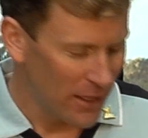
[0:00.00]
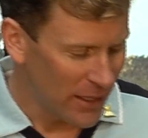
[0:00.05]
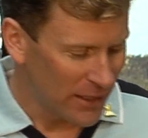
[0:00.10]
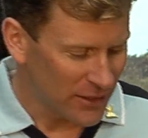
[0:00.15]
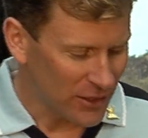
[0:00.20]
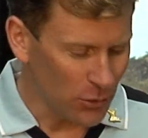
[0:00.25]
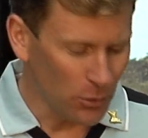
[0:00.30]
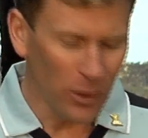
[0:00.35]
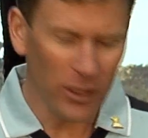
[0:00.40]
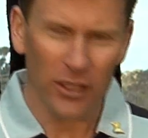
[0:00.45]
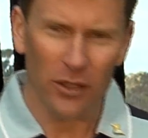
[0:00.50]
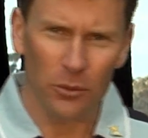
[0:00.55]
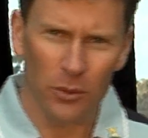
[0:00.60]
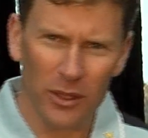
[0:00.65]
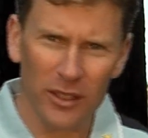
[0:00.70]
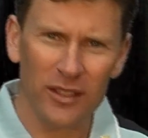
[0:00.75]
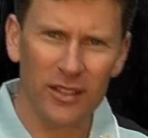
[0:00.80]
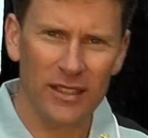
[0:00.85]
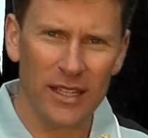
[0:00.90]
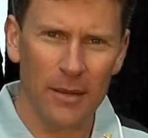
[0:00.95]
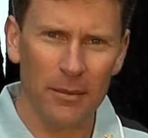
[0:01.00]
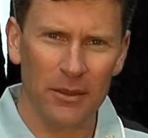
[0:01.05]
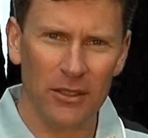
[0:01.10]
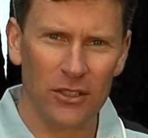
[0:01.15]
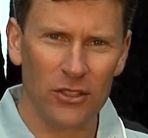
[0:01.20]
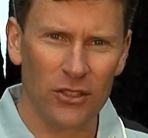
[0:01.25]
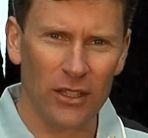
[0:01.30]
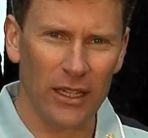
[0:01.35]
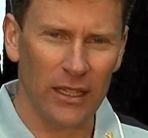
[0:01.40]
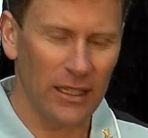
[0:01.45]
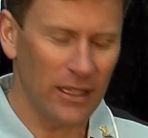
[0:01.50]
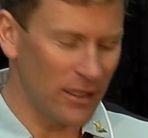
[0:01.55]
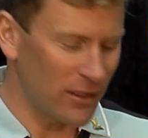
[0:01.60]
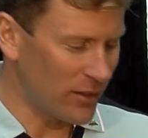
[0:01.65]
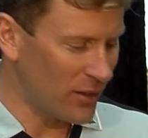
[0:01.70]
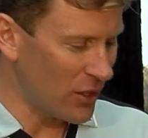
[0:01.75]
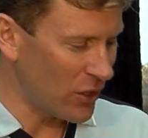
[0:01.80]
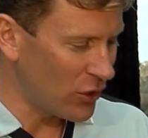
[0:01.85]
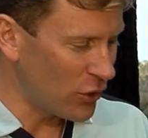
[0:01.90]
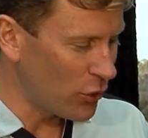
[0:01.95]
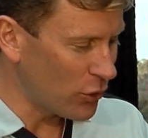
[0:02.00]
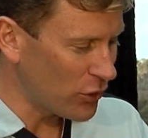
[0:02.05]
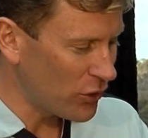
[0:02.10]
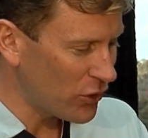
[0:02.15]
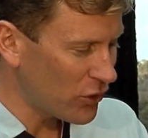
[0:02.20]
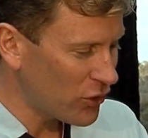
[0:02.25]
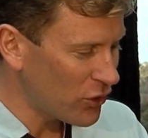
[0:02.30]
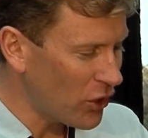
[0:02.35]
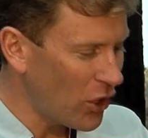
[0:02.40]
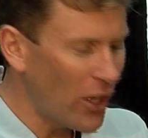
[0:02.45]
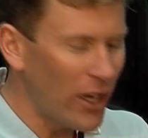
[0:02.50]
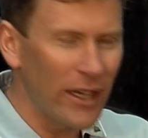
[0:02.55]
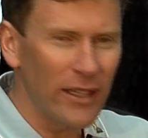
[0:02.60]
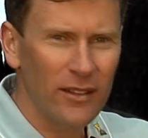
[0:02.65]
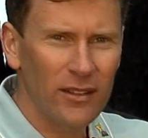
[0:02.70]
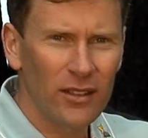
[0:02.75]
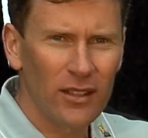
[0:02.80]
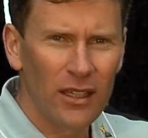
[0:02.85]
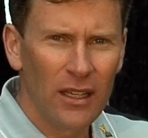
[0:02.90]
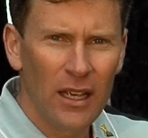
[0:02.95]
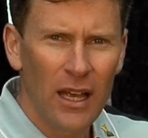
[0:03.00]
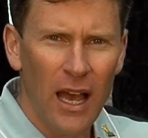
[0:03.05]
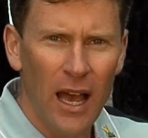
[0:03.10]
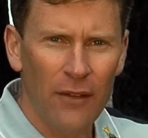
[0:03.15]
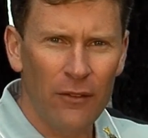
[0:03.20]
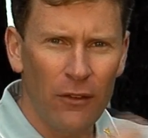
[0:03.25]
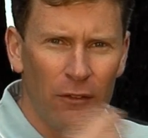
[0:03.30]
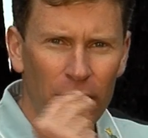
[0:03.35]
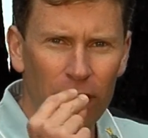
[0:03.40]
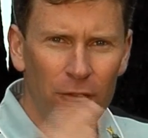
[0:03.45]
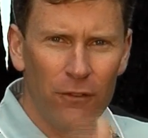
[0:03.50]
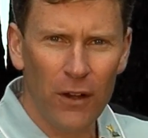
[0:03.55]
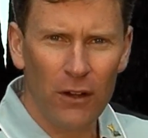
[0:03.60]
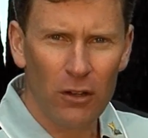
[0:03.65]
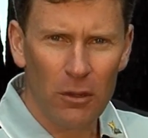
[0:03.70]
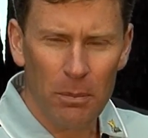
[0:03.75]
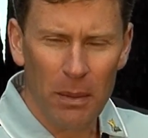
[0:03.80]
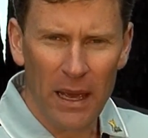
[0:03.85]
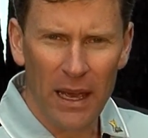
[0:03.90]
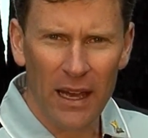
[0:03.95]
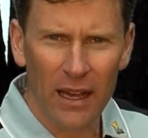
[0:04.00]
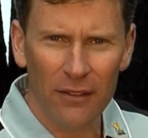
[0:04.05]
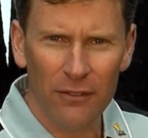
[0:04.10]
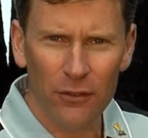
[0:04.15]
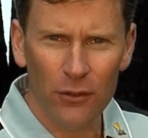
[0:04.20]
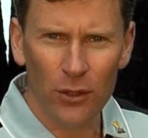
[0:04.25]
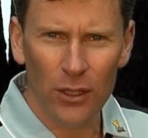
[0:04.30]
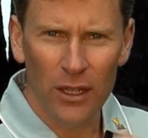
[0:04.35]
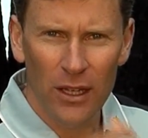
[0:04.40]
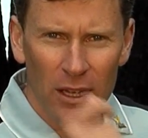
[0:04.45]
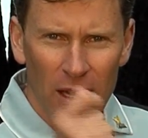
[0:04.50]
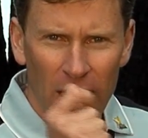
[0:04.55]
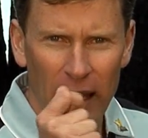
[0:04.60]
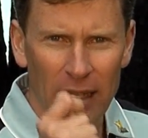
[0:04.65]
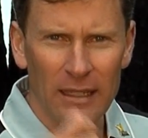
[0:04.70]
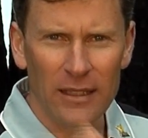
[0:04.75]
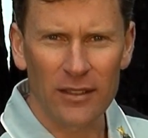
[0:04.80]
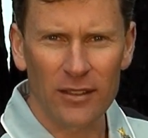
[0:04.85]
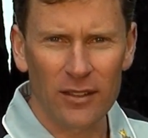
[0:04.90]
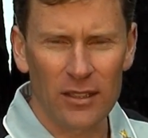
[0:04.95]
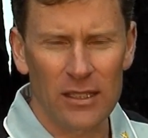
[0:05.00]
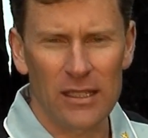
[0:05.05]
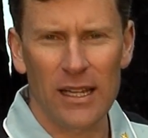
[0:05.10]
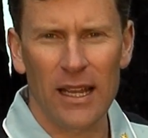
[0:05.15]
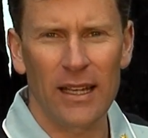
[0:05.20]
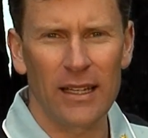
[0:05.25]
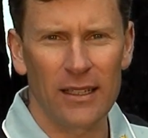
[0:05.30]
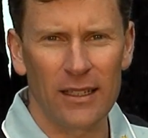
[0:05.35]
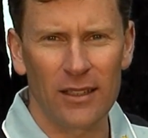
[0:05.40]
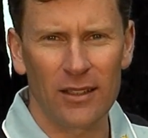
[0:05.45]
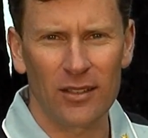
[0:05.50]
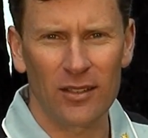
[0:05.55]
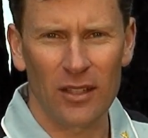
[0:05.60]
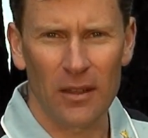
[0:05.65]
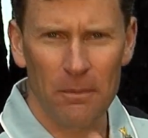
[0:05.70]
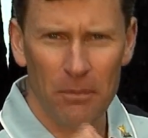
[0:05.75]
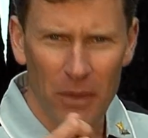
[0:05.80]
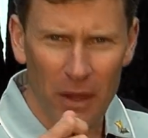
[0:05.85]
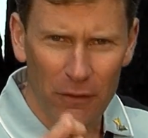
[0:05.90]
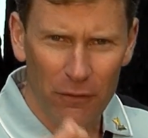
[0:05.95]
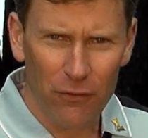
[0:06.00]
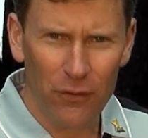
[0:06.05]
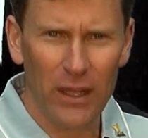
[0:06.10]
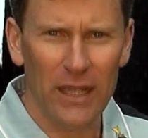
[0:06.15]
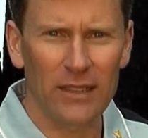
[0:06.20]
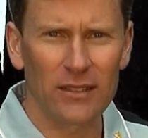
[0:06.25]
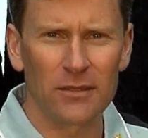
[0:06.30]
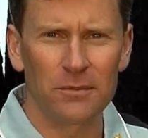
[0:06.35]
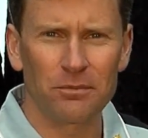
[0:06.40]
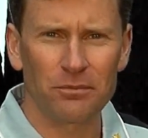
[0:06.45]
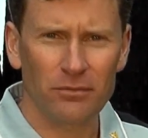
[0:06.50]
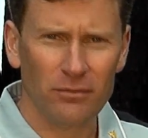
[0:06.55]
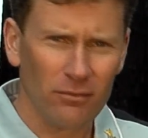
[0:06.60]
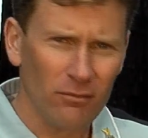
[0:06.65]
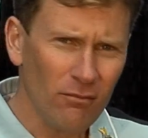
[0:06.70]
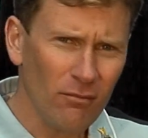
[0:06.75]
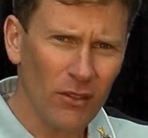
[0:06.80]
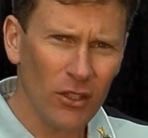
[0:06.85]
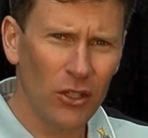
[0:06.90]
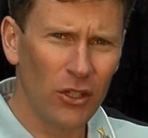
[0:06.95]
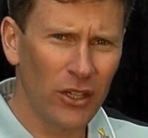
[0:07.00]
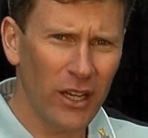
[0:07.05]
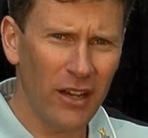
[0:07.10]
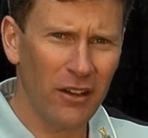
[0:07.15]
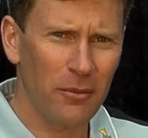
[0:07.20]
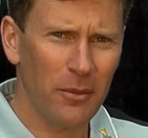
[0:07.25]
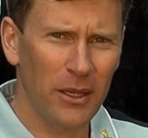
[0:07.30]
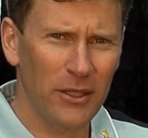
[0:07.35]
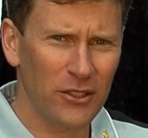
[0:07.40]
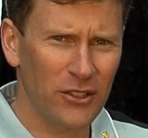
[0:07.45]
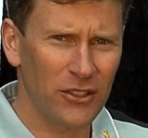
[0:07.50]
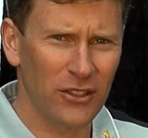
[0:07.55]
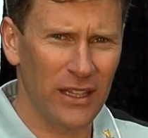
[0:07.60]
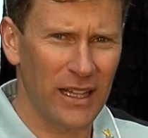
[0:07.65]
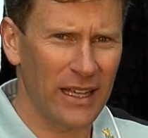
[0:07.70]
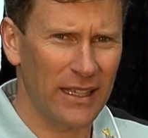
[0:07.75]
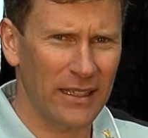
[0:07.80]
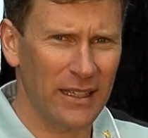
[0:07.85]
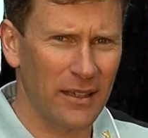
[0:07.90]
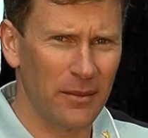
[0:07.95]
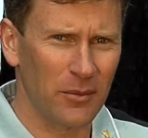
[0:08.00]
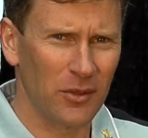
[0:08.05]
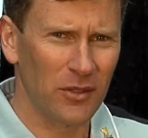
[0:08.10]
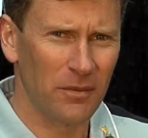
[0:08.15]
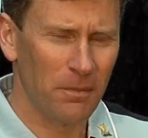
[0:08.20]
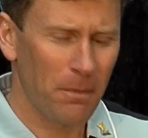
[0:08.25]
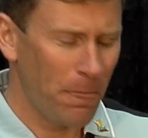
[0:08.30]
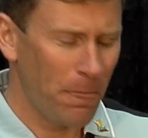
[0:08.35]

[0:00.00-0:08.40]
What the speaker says: So what it's demonstrating is that your sights have a very powerful and instantaneous effect on our emotional outcomes.